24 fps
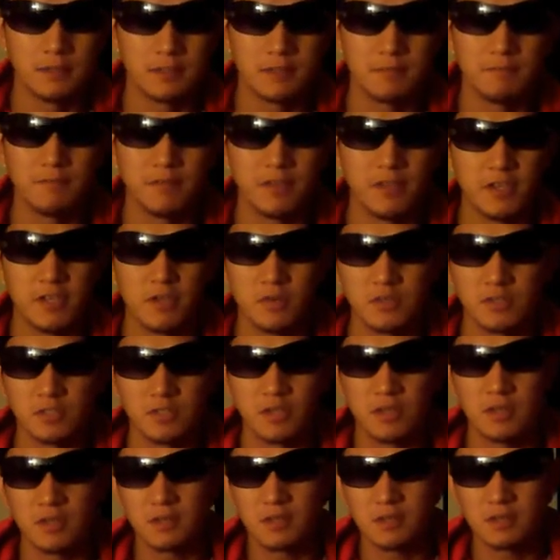some videos
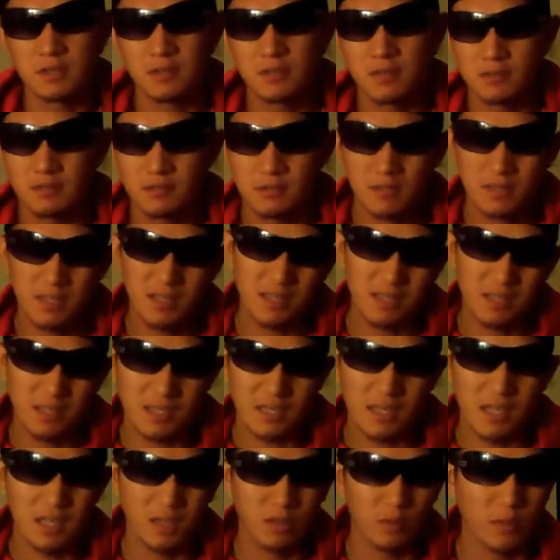on kind of like
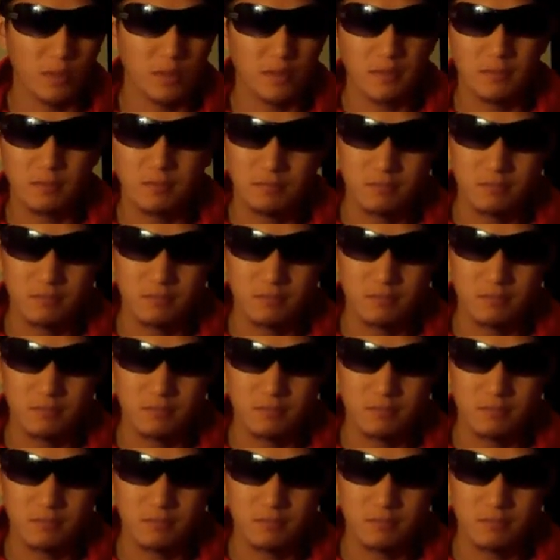a Halloween